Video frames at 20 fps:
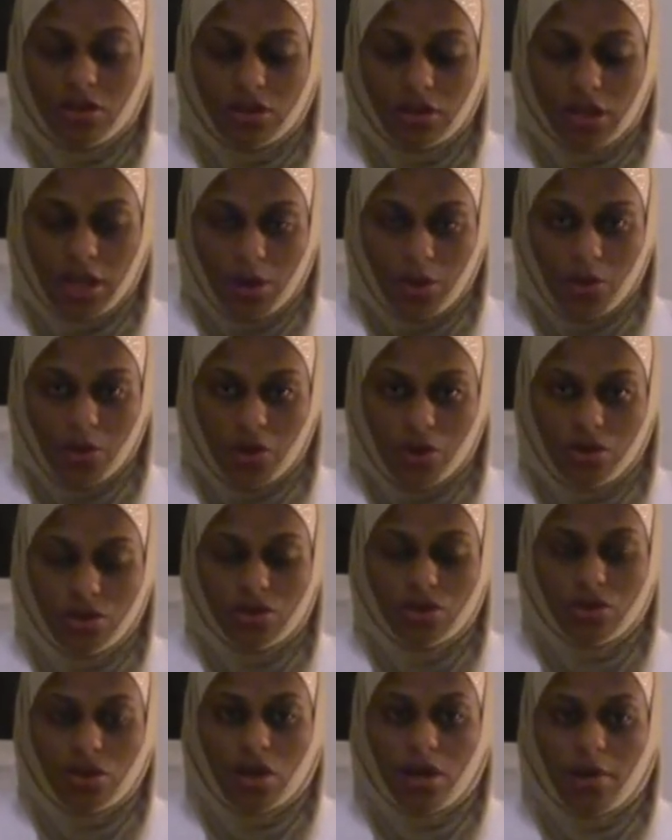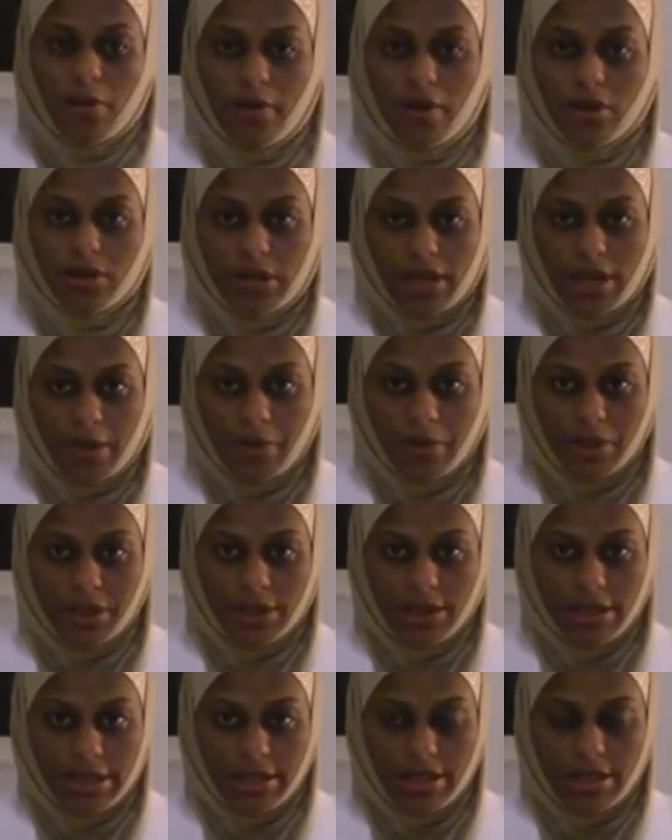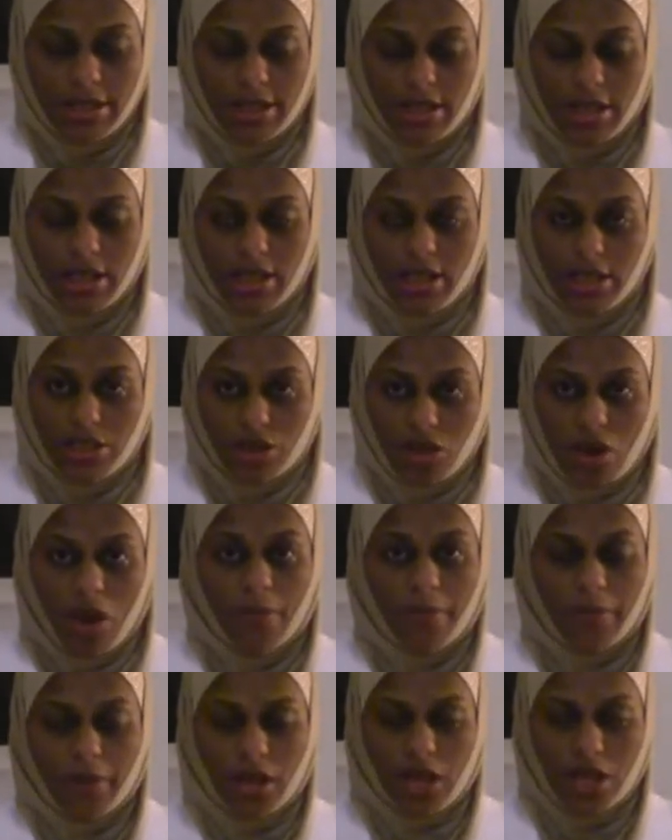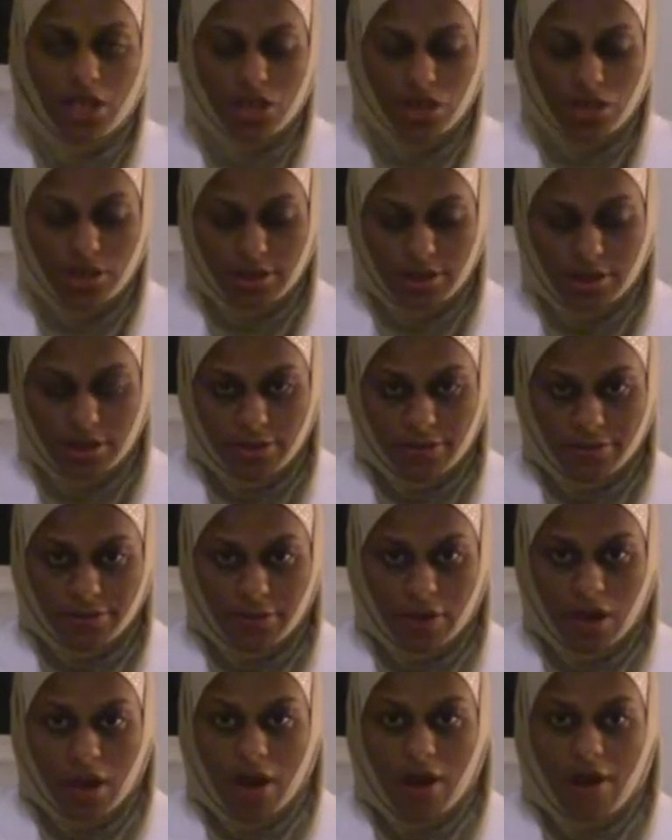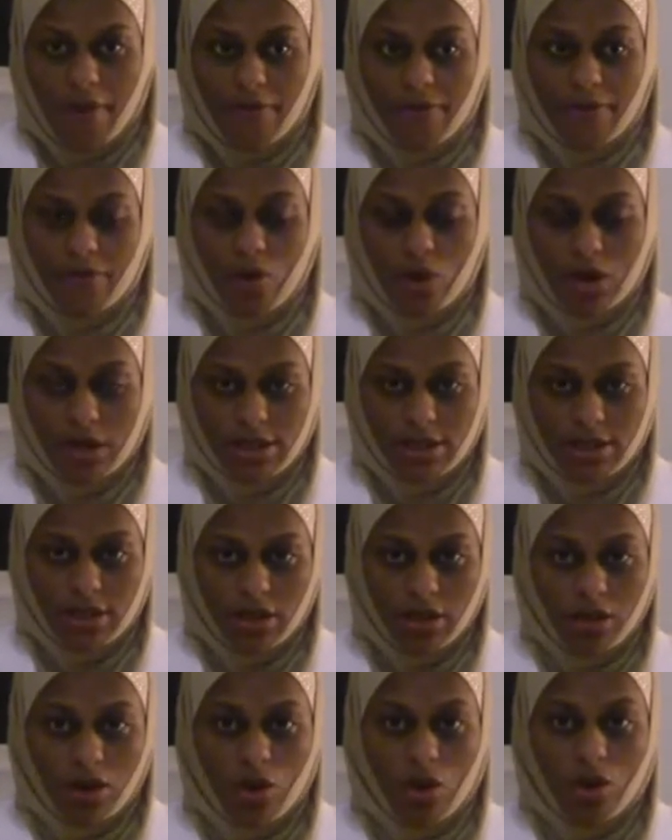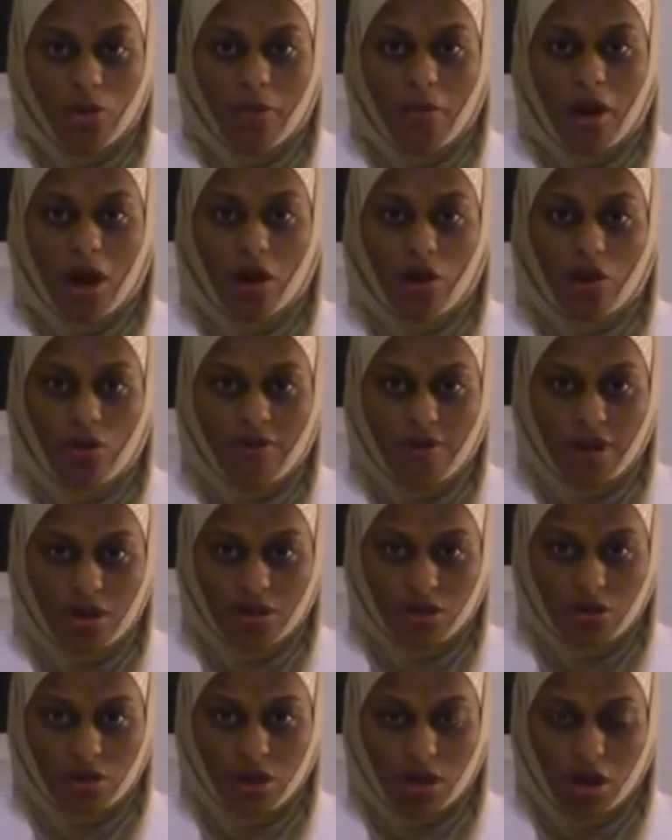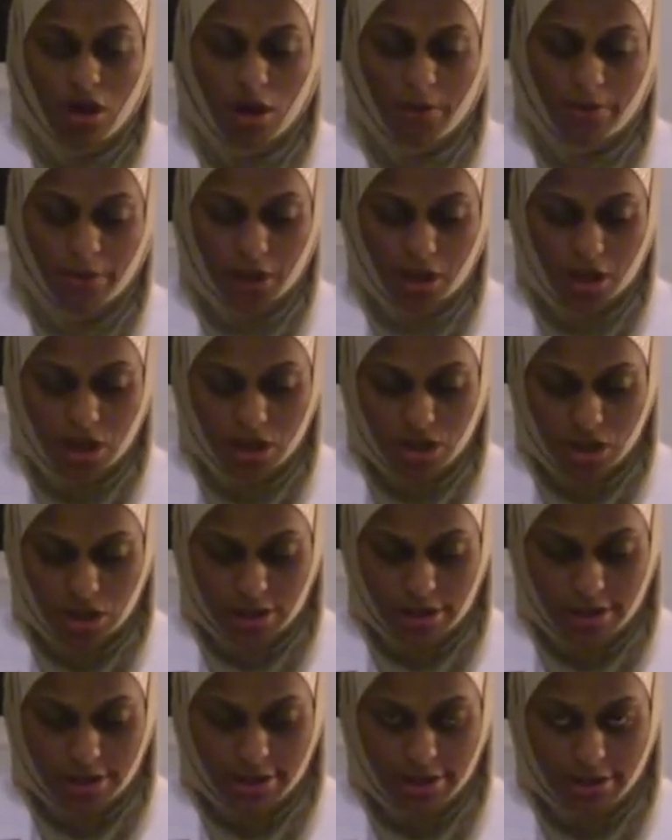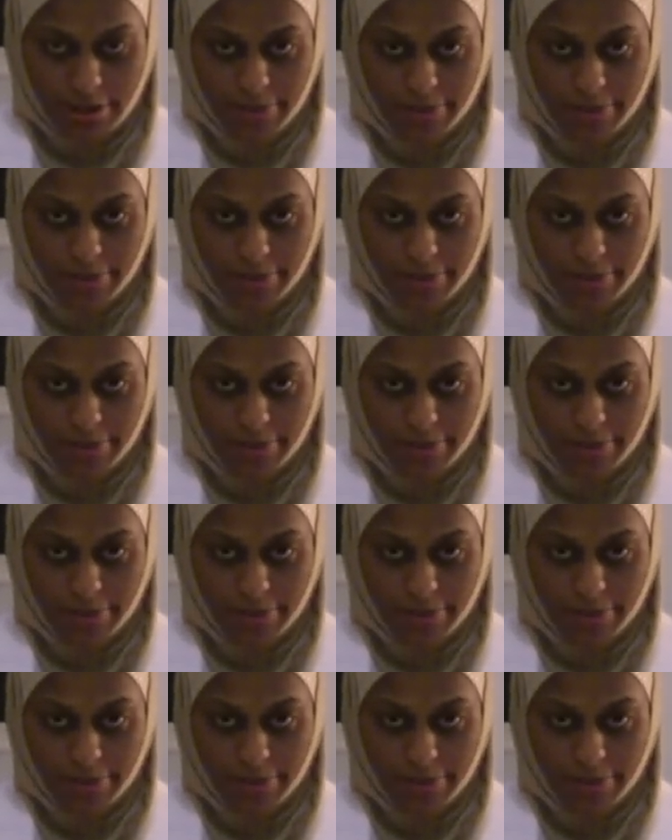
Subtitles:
Today we're going to talk about diabetes and its complications, focusing on macrovascular complications.